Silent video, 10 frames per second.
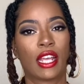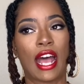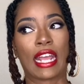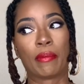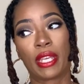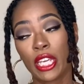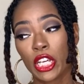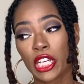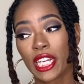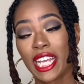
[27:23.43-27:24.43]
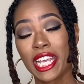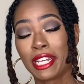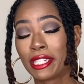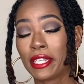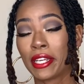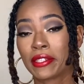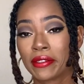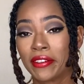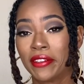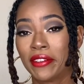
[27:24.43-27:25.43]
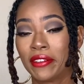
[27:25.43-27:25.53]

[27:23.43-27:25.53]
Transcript: I am here to answer